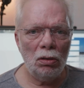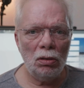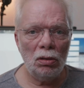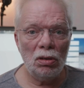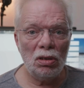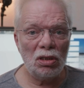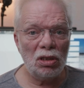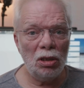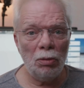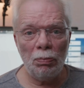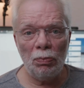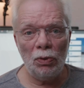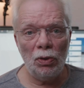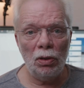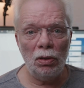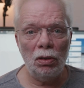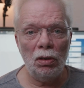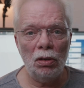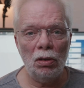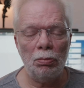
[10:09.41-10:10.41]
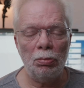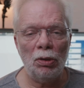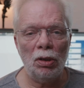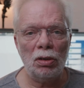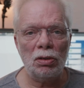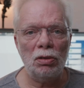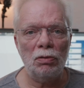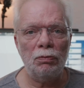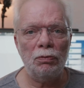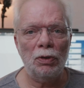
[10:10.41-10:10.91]
skip the
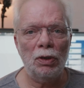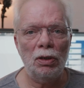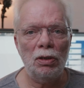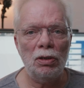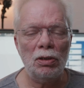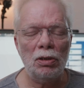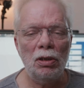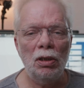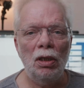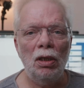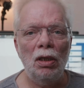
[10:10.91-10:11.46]
proxy files,